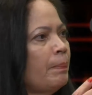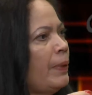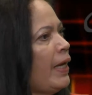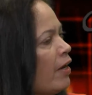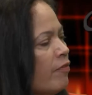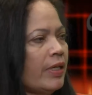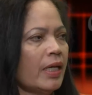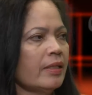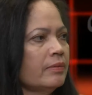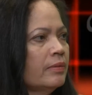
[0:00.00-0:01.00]

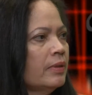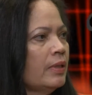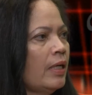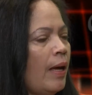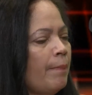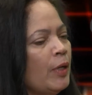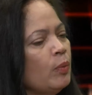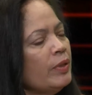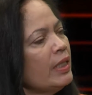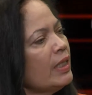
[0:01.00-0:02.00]
period. But
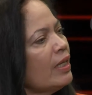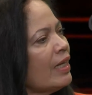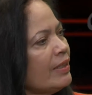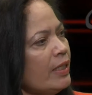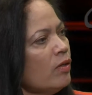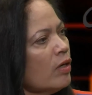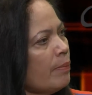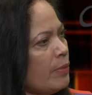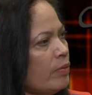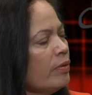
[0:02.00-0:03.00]
within the Latino
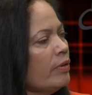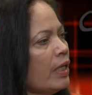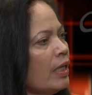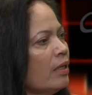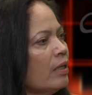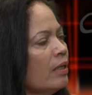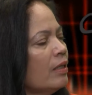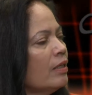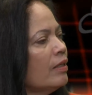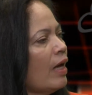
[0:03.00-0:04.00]
community,
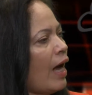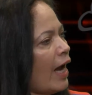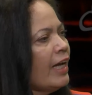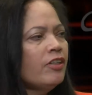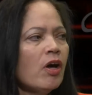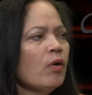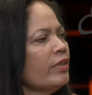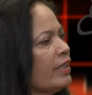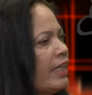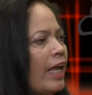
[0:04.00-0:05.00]
I know
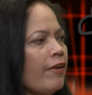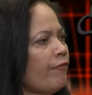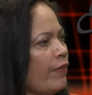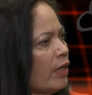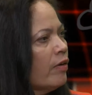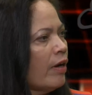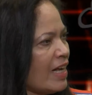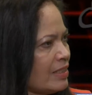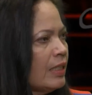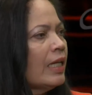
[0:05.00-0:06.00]
that they feel,
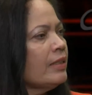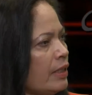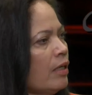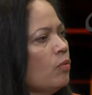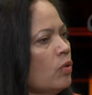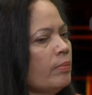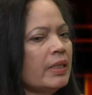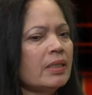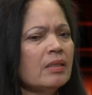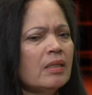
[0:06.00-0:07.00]
as a Latina
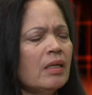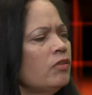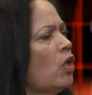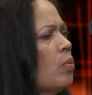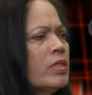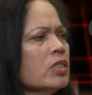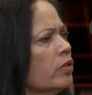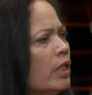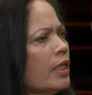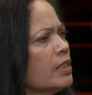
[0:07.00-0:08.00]
woman, no one's
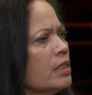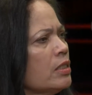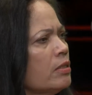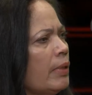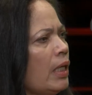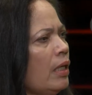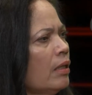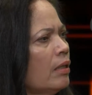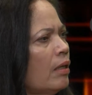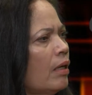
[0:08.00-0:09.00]
going to listen to me.
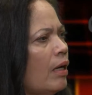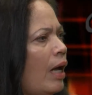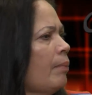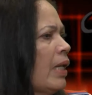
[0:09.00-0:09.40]
I'm